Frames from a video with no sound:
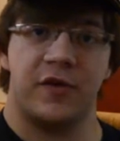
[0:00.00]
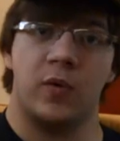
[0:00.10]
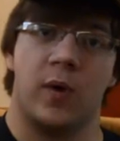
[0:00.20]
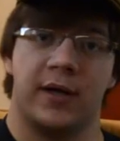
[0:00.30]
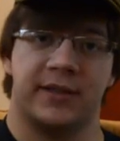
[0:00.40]
you
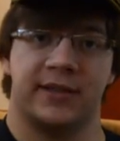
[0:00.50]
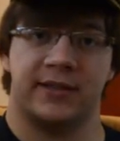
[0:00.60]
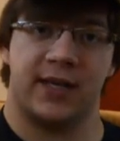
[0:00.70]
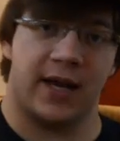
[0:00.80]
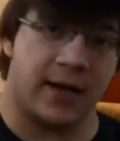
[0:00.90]
want to
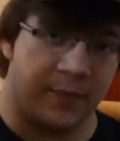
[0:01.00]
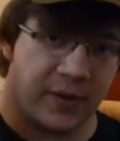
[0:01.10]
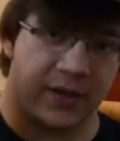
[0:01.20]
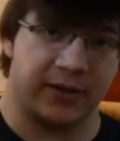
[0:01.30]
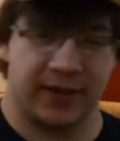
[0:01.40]
sign up. Uh,
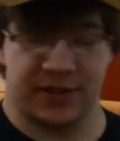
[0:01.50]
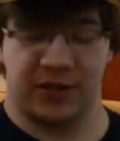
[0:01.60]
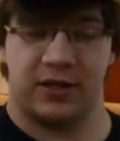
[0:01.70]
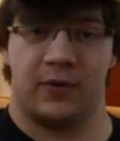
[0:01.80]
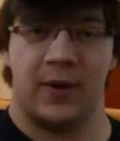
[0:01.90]
it takes you
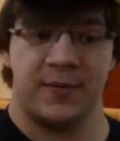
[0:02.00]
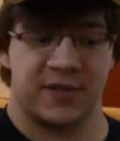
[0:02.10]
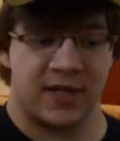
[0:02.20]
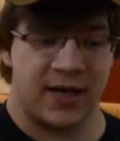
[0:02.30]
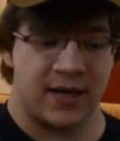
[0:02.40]
to the
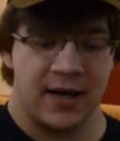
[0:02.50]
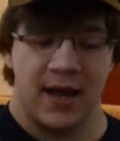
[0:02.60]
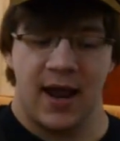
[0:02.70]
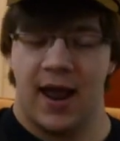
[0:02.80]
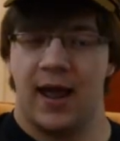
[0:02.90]
website.
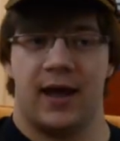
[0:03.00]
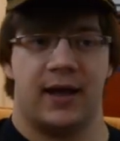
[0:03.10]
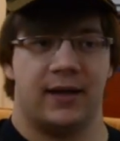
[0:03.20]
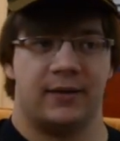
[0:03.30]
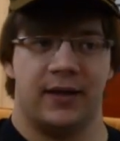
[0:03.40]

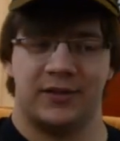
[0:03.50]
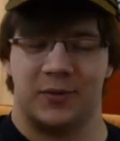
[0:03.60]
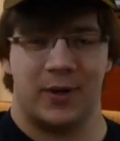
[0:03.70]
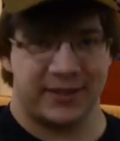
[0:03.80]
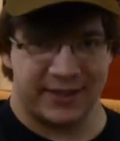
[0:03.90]
Uh, thanks for
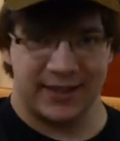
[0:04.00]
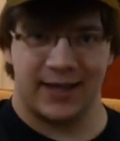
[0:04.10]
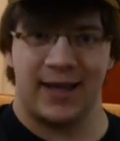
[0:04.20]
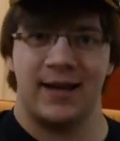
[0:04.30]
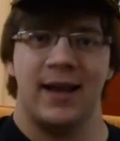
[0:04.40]
watching
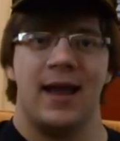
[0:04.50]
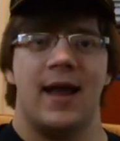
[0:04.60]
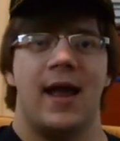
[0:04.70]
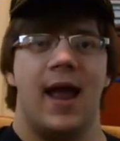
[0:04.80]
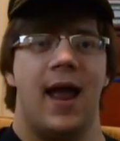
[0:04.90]
again,
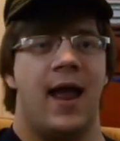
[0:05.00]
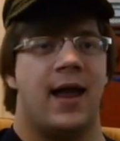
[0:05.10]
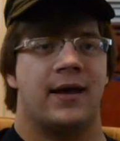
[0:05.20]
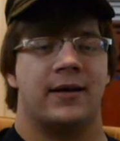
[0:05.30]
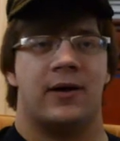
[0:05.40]

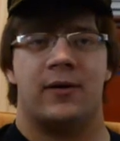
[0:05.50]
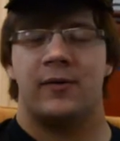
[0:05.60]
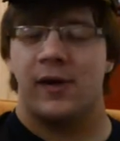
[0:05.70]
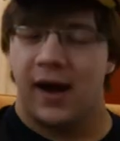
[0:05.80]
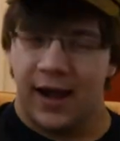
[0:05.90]
and you know,
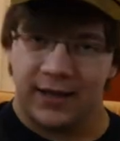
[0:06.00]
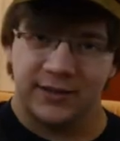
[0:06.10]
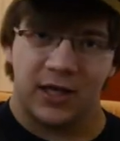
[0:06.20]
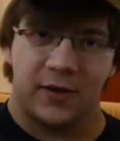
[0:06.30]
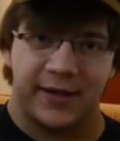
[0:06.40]
as
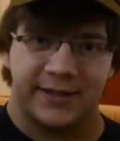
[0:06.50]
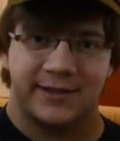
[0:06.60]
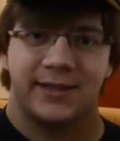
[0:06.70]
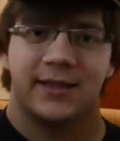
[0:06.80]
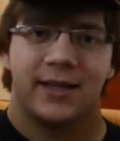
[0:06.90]
always,
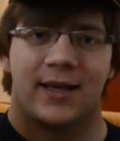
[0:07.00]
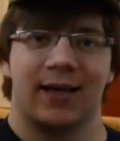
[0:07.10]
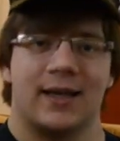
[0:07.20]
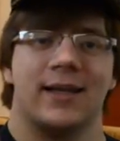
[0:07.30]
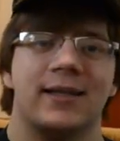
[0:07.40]

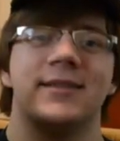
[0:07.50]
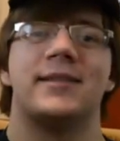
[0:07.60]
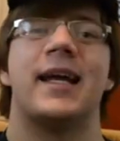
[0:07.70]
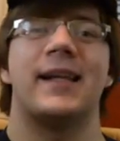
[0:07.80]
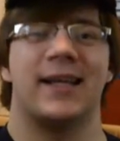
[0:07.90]

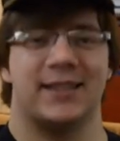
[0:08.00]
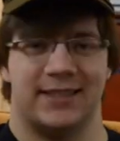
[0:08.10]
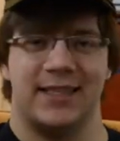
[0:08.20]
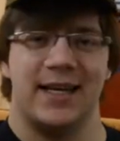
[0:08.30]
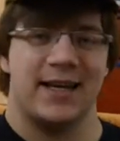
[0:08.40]
stay
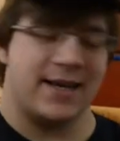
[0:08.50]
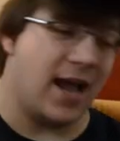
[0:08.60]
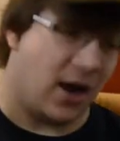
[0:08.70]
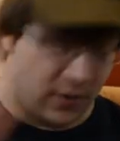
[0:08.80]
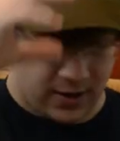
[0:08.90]
classy.
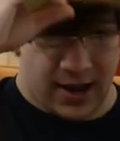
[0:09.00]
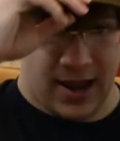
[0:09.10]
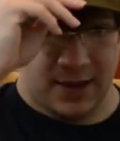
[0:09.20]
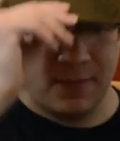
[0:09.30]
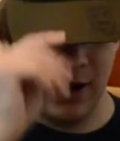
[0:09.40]
Now,
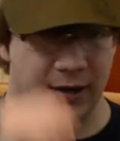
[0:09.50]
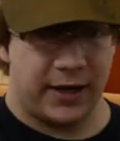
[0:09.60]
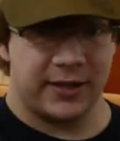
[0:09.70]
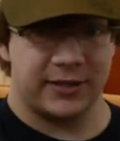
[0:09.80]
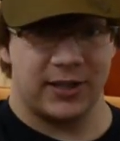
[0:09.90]
in Metal
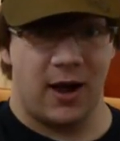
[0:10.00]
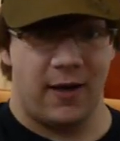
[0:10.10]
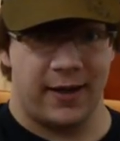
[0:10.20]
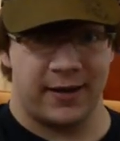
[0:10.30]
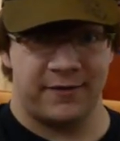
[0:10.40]
Gear
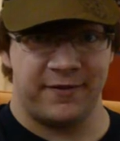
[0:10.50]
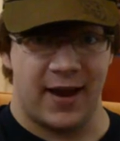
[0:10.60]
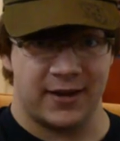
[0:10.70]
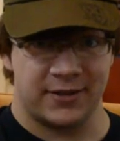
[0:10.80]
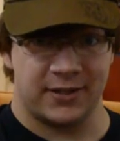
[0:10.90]
Solid
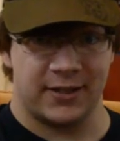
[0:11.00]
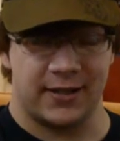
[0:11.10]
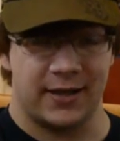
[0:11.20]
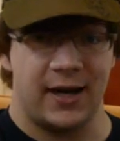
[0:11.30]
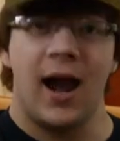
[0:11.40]

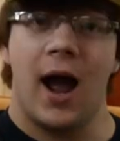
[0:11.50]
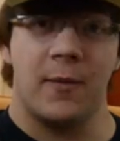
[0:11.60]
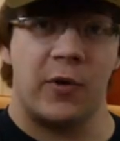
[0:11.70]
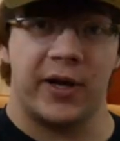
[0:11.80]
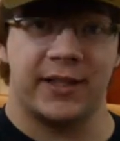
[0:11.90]
fashion, I'm
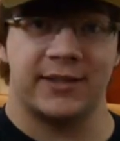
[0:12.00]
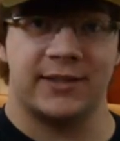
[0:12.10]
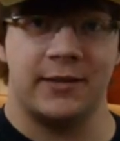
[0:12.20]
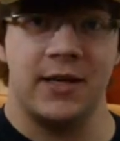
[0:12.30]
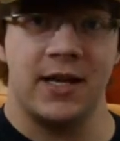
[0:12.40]
going to
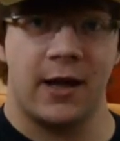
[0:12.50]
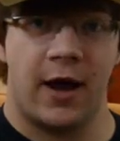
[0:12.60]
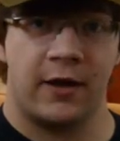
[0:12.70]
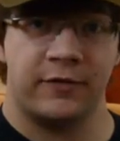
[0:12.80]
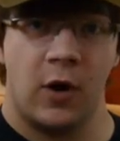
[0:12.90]
sneak off